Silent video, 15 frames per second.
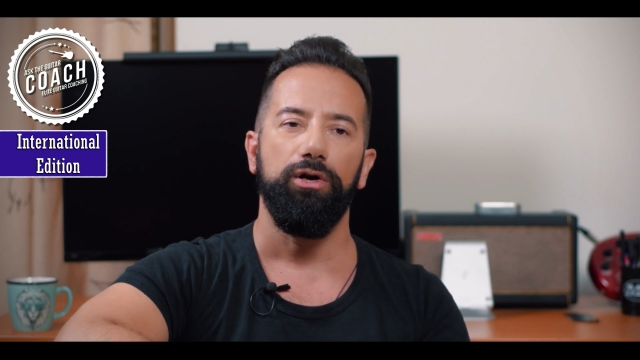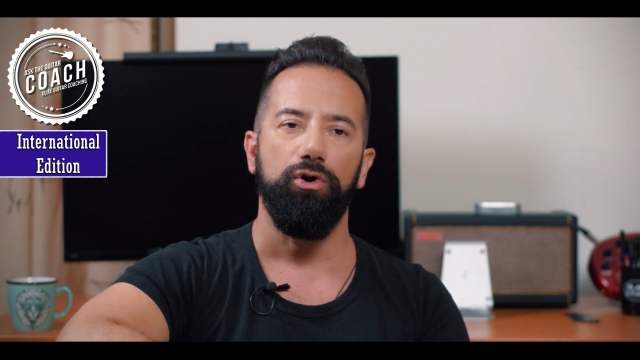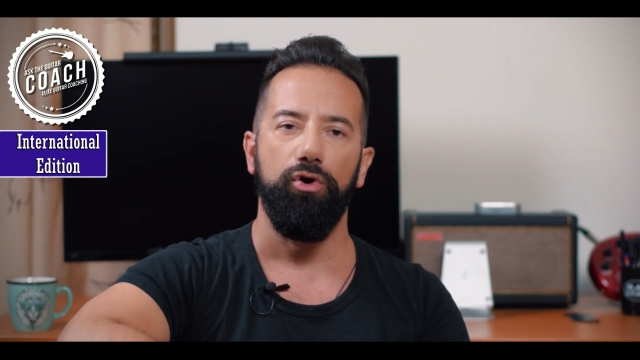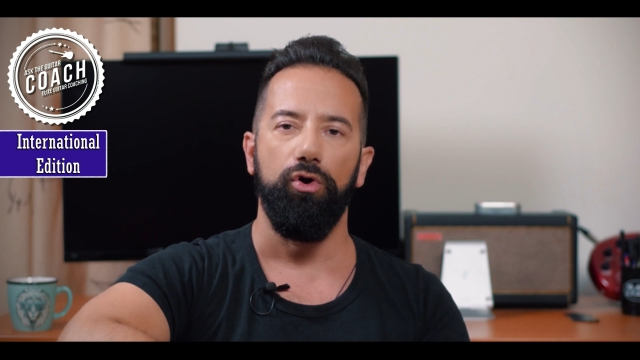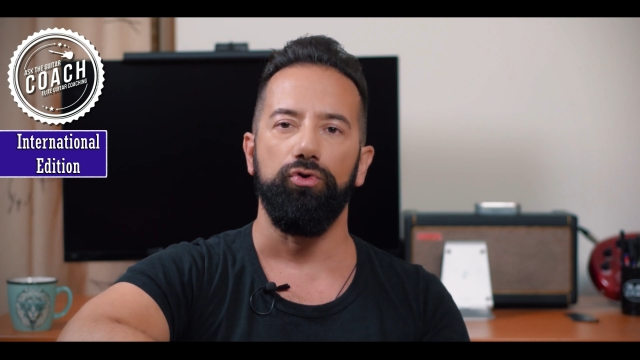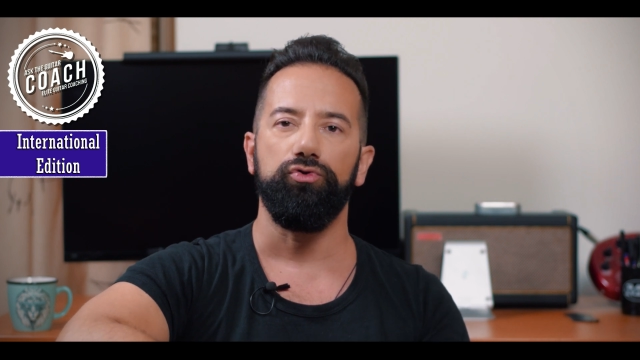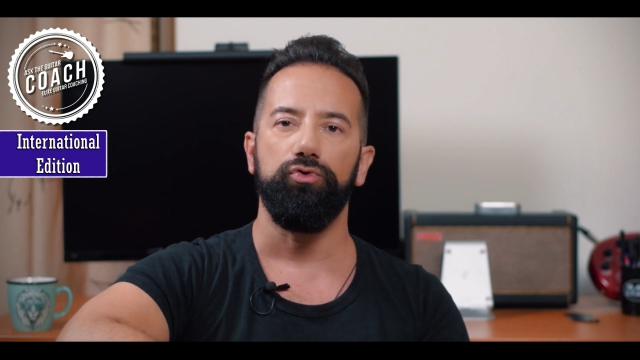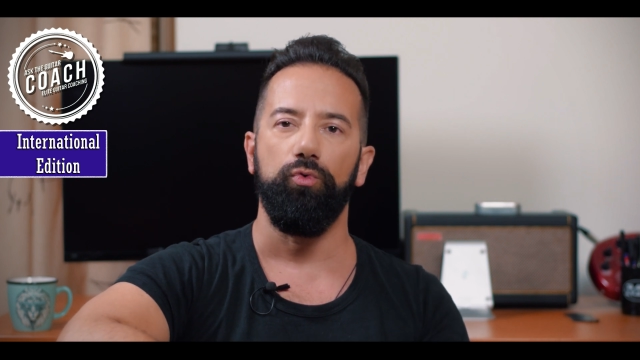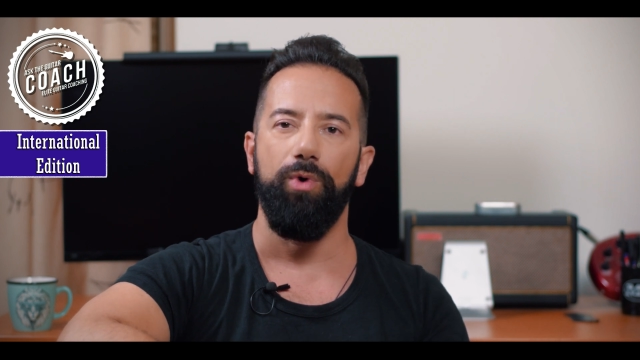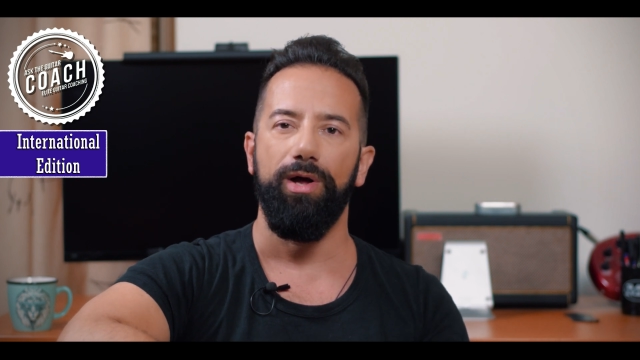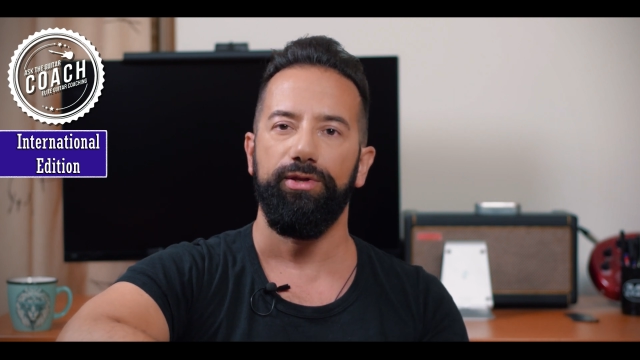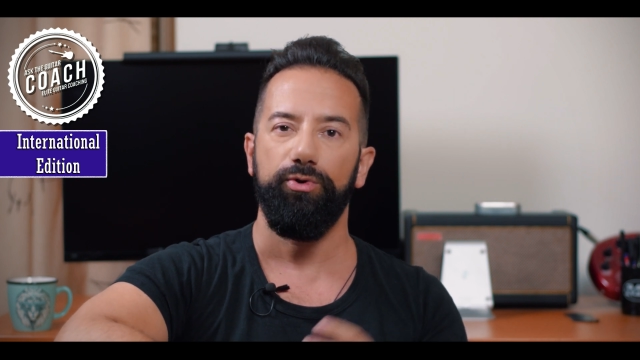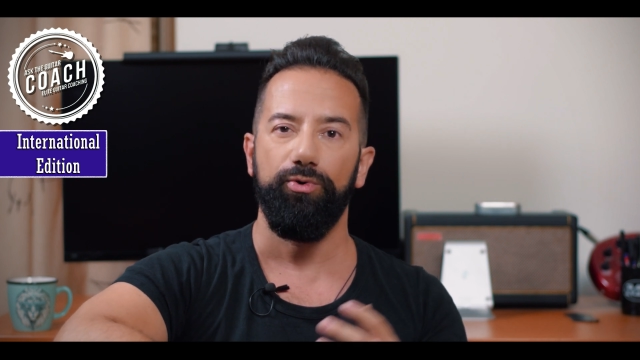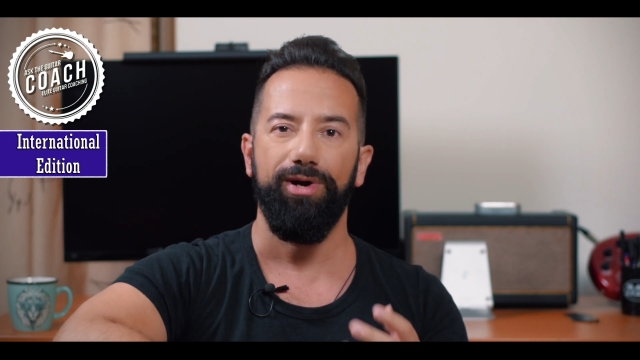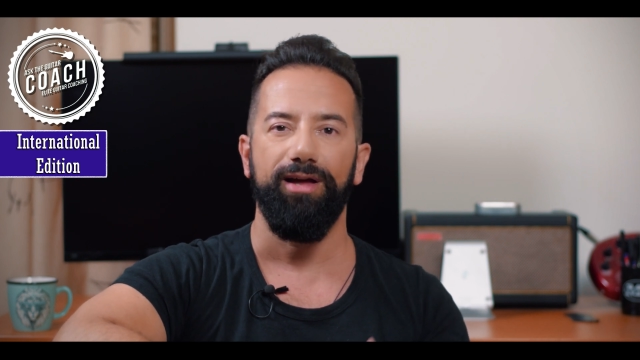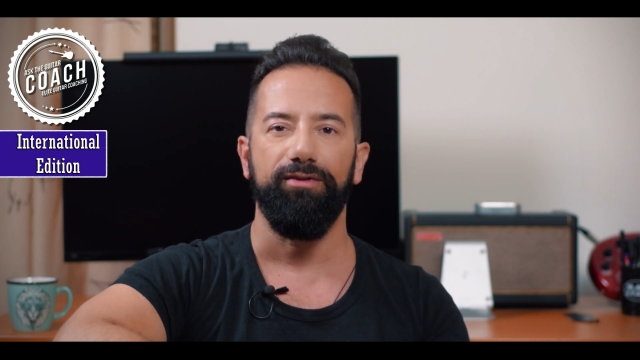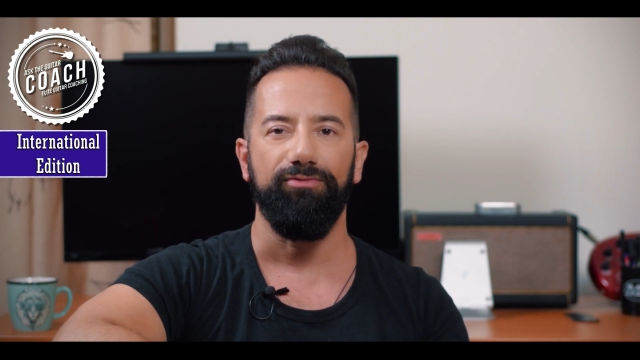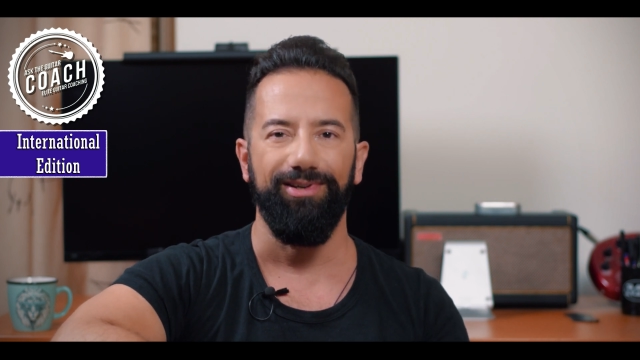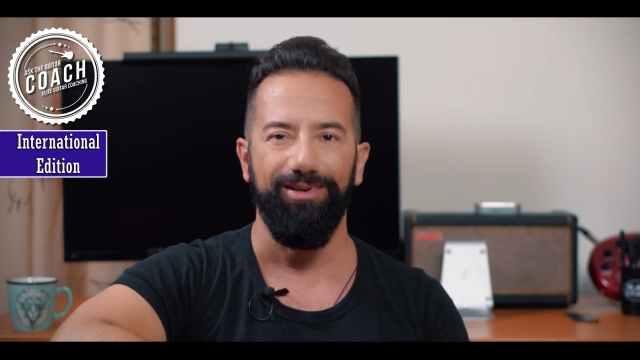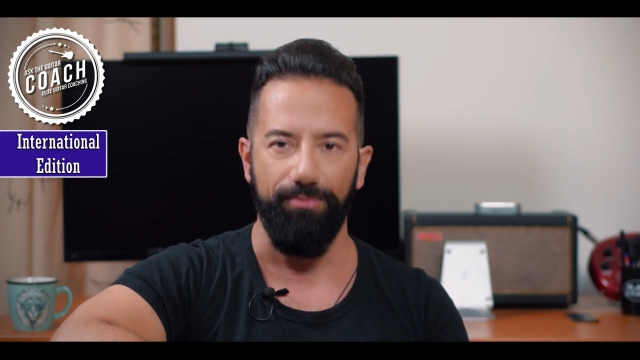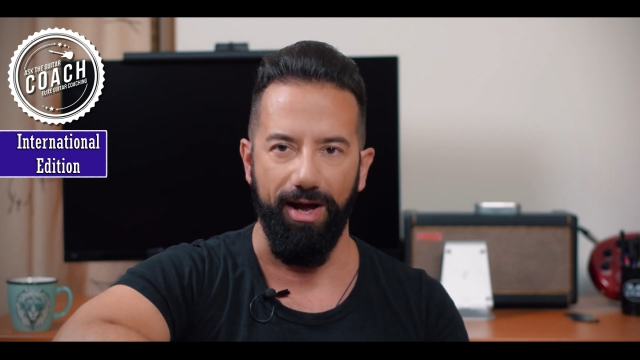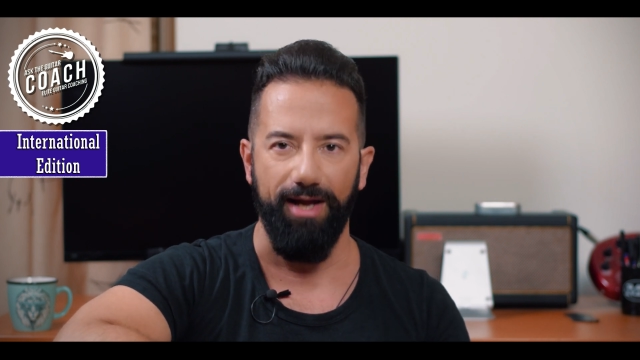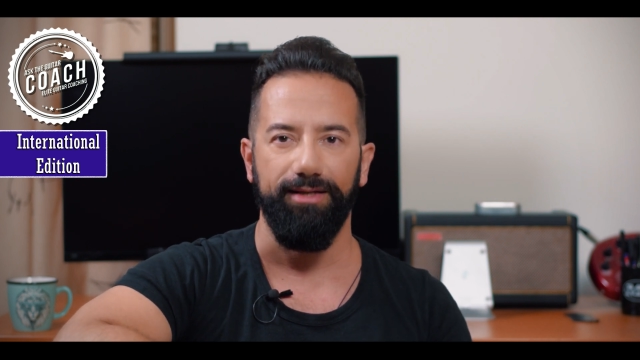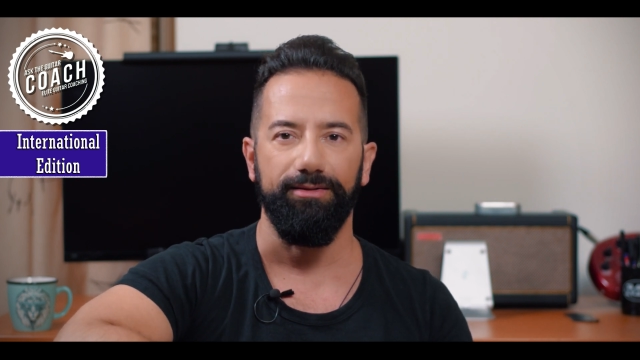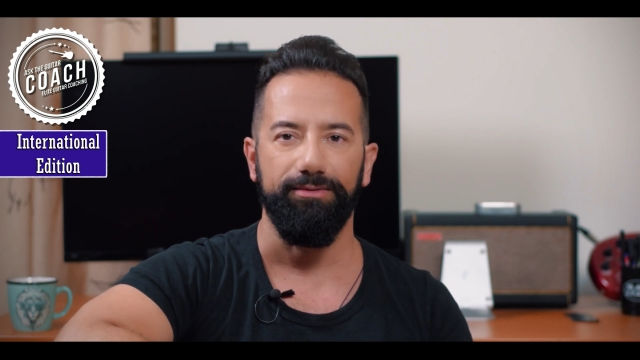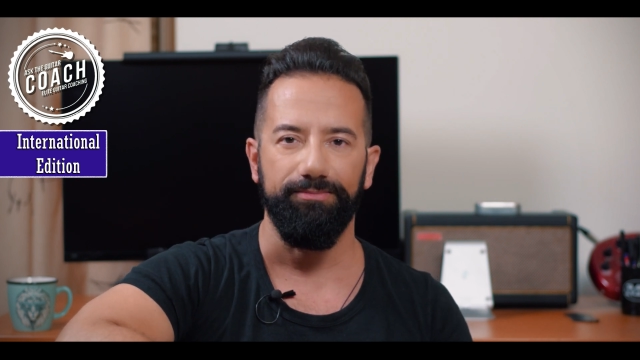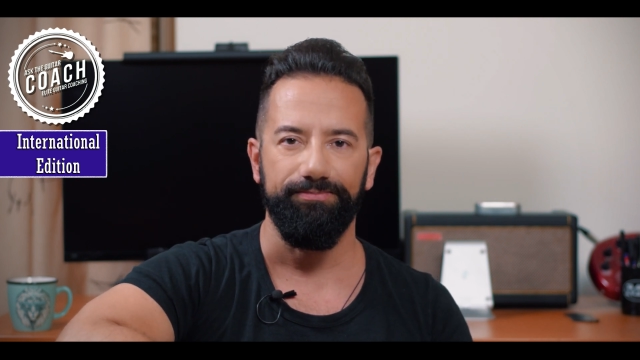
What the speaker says: close to what you have in mind.